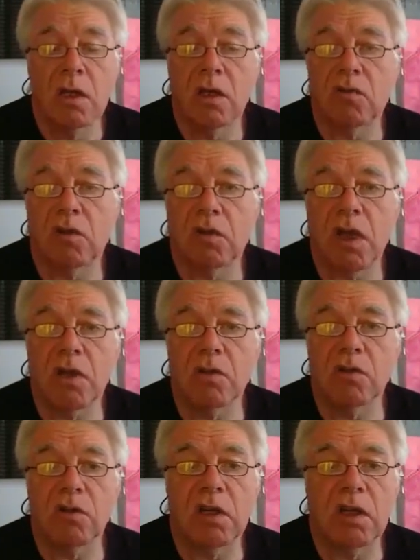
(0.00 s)
So to cut
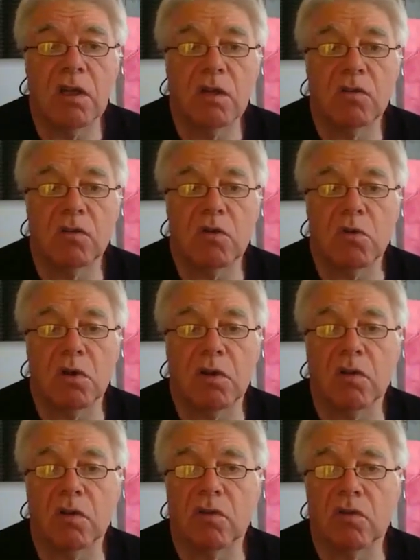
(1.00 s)
the story
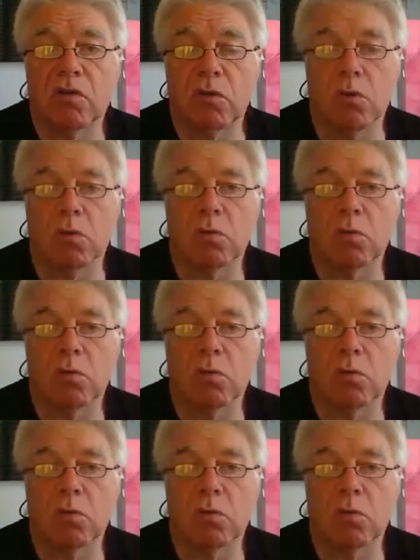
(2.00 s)
short,